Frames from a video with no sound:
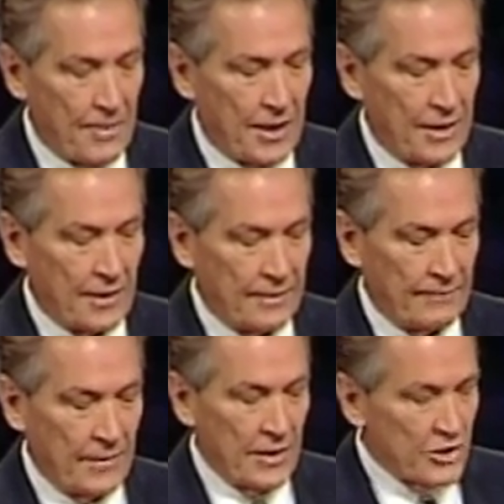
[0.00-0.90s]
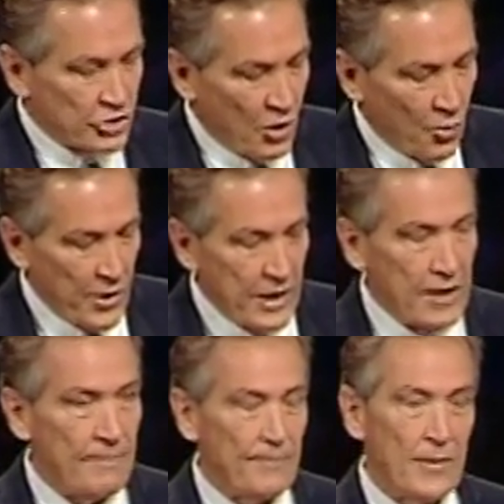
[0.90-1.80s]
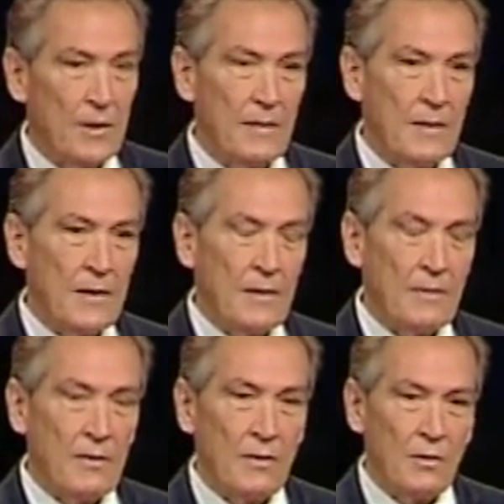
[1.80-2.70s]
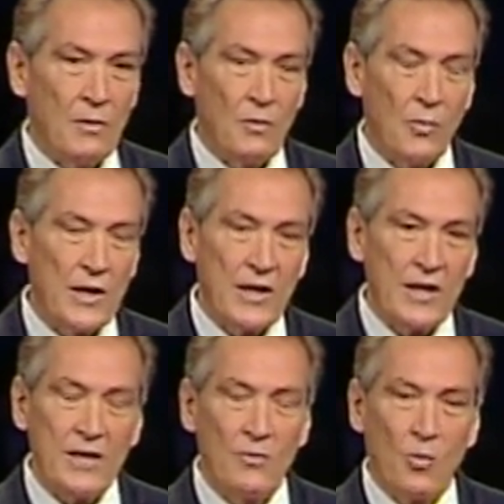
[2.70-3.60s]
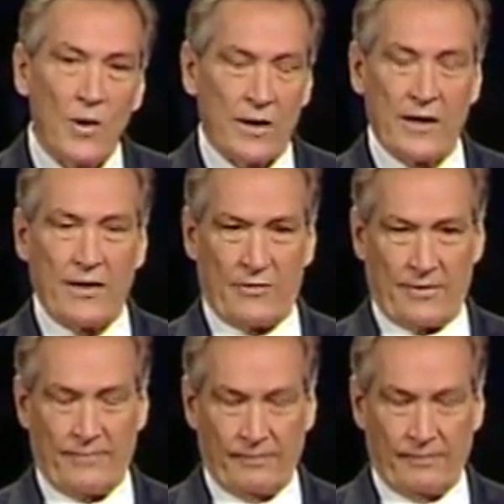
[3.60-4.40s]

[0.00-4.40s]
Uh, so we, we need one another.